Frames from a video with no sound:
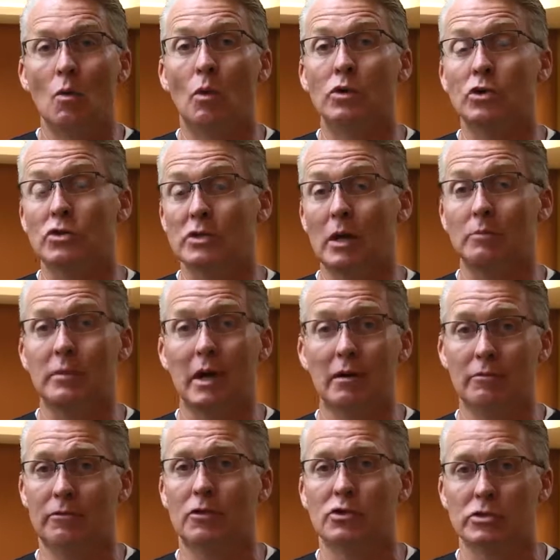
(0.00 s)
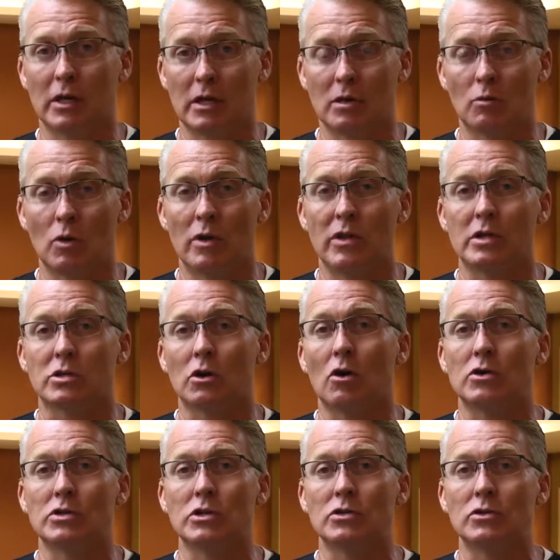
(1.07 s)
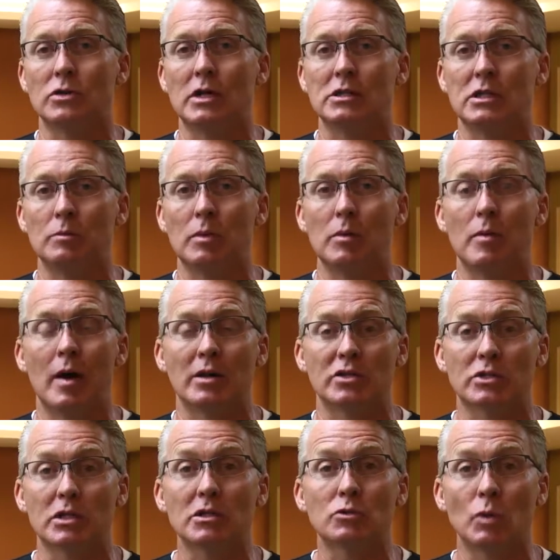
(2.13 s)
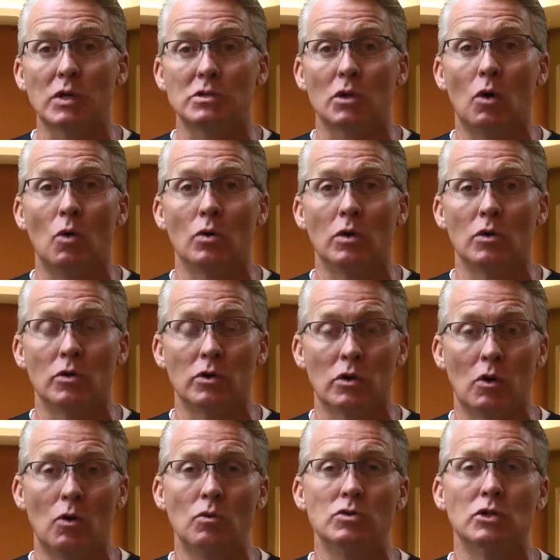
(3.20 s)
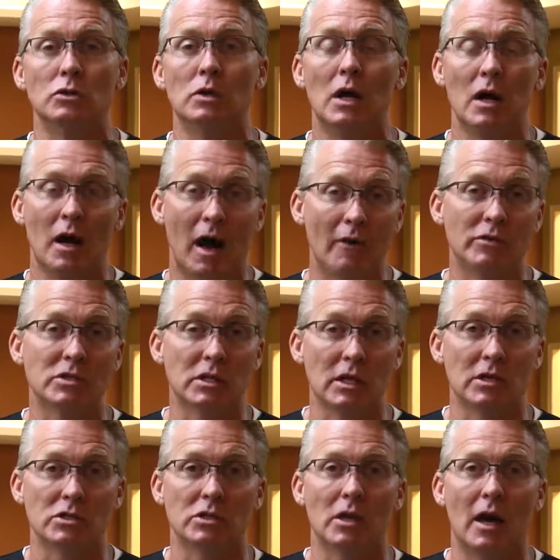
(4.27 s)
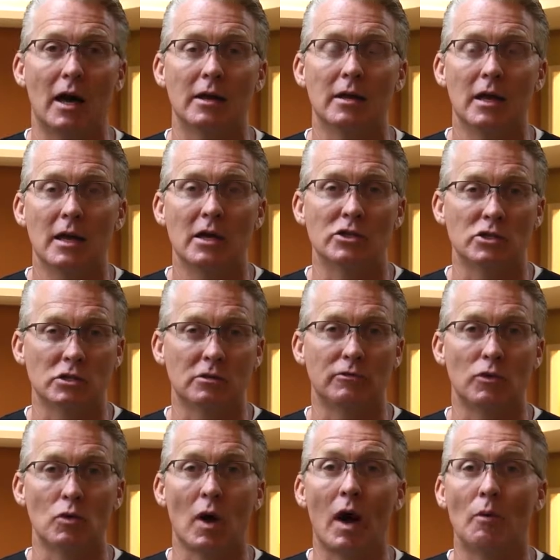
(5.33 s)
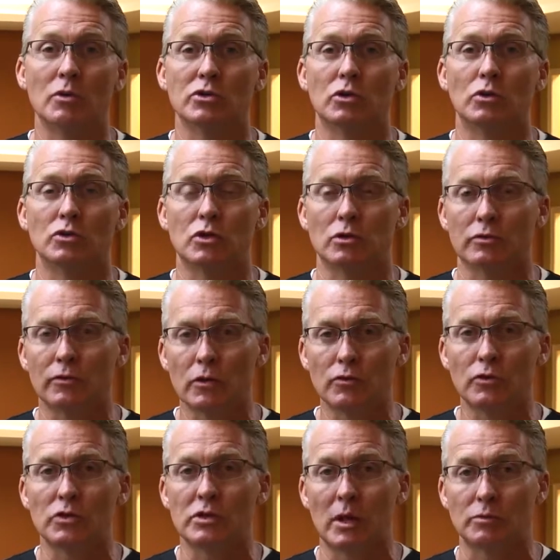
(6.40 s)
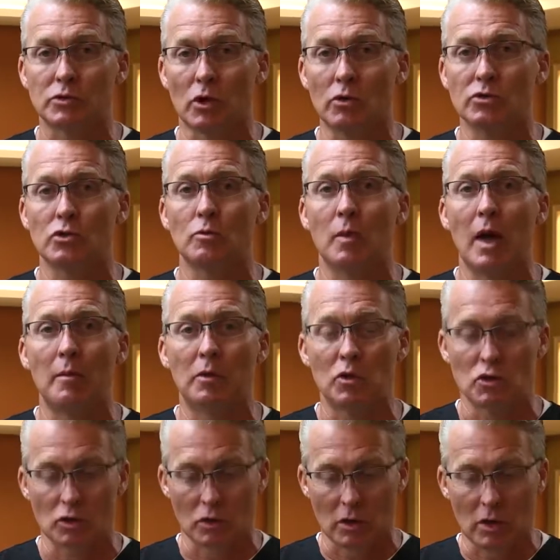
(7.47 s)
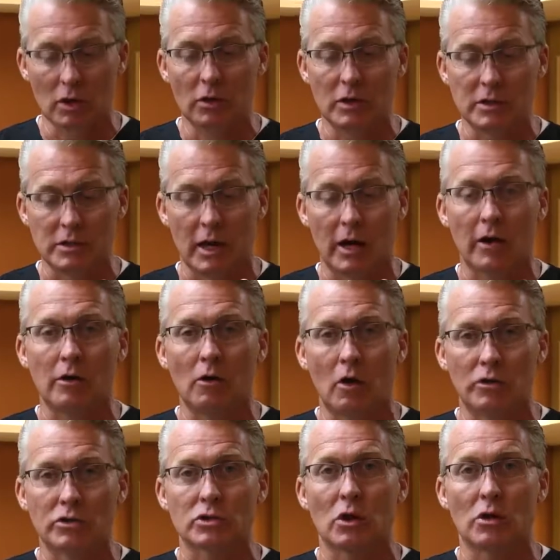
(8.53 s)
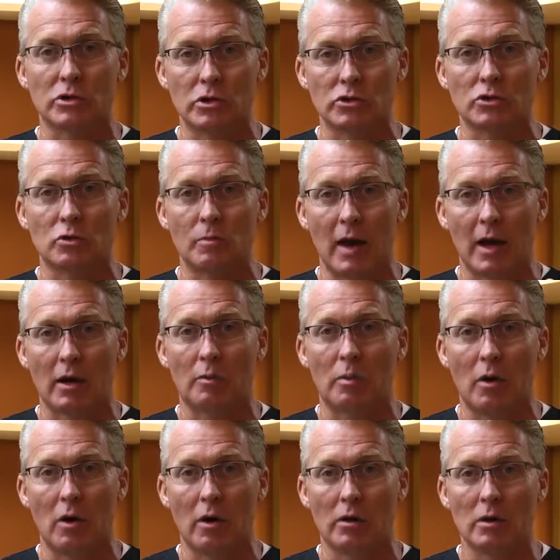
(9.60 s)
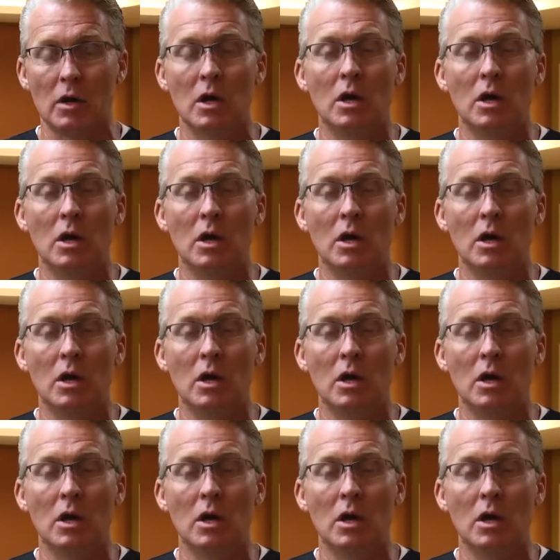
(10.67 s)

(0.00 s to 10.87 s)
When you step down first thing in the morning, that scar tissue needs to be about 6 weeks old in order to hold you. Obviously it's not. It's just a few hours old. So the first few steps hurt so bad because you're literally tearing all the scar tissue back apart.